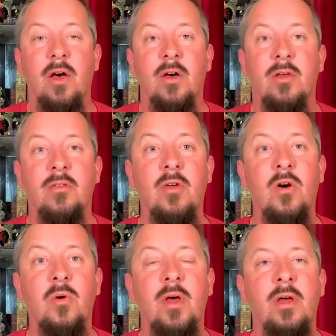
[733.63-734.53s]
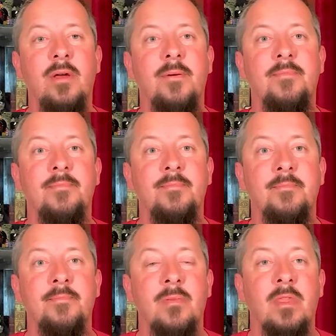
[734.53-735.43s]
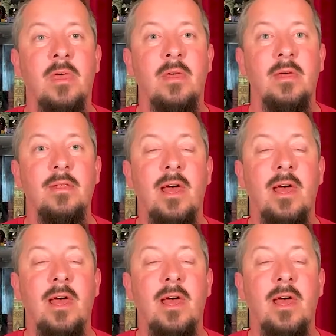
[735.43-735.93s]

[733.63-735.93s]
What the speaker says: So, now